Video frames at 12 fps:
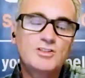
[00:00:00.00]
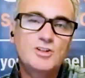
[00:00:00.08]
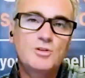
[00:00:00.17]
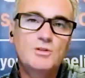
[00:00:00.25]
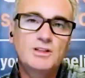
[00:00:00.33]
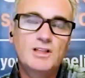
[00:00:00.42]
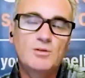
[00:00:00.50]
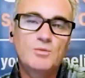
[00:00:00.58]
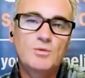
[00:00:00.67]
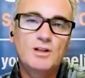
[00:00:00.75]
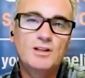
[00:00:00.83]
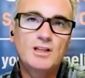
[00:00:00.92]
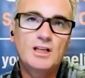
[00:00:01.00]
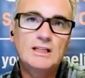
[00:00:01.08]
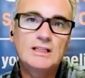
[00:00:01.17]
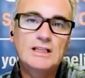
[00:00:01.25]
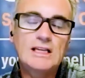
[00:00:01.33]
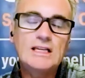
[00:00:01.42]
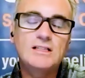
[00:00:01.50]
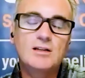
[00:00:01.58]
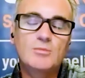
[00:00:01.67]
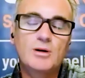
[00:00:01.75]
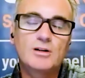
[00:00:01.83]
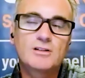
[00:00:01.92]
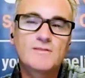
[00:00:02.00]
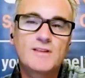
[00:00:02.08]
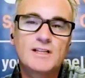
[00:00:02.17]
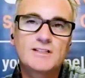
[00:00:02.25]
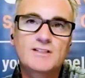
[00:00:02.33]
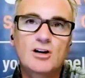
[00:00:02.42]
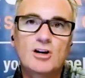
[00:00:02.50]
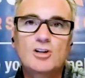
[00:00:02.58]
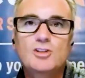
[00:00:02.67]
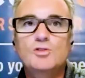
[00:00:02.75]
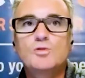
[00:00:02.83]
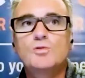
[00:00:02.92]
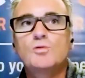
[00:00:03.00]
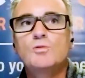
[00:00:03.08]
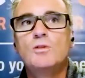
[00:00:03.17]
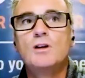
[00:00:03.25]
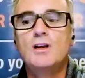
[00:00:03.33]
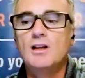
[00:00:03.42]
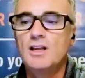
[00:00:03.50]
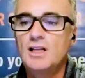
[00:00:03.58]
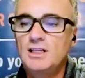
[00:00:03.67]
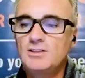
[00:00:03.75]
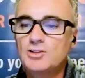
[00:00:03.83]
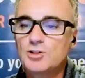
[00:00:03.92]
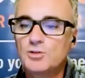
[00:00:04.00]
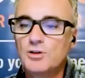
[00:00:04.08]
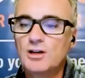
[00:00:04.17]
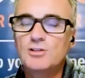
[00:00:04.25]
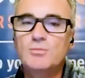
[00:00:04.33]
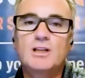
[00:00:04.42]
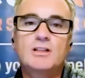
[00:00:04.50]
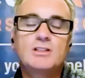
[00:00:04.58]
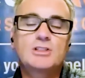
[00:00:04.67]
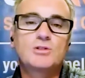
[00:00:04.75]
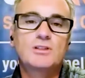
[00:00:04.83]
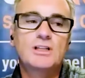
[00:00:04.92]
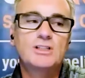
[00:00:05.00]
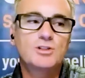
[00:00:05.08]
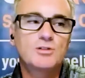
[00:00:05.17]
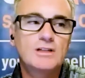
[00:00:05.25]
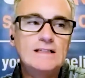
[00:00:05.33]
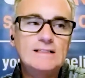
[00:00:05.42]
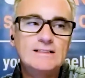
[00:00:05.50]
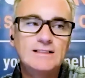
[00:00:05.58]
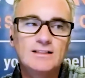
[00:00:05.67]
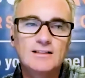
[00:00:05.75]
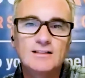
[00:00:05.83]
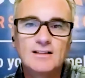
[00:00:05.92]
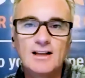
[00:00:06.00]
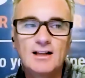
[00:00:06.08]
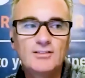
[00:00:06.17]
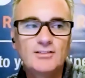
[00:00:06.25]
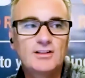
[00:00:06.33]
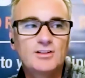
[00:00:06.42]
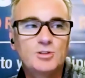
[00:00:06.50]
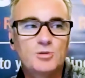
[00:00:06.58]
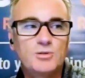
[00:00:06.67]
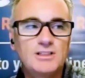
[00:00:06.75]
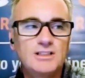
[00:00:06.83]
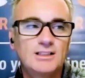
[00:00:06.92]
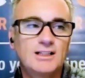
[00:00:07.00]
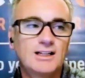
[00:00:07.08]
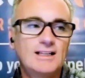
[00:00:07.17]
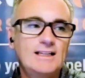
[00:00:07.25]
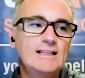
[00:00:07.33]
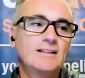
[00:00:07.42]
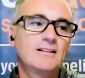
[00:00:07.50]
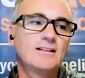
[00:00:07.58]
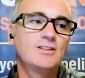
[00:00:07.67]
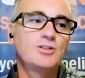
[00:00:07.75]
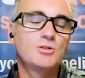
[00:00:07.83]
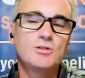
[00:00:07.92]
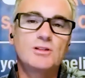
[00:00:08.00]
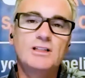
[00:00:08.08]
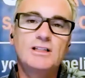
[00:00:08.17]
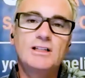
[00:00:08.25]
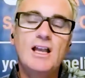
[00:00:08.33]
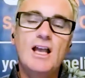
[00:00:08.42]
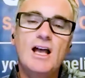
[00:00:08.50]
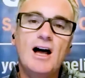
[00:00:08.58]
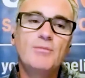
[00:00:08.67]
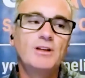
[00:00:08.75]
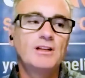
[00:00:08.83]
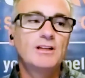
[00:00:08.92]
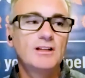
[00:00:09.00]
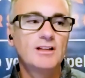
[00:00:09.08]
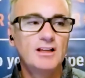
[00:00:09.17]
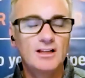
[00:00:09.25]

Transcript: yeah. so in that in, in the eating part of this, are you ensure are you making sure that you're eating healthy, that you're eating clean, that you're eat I mean,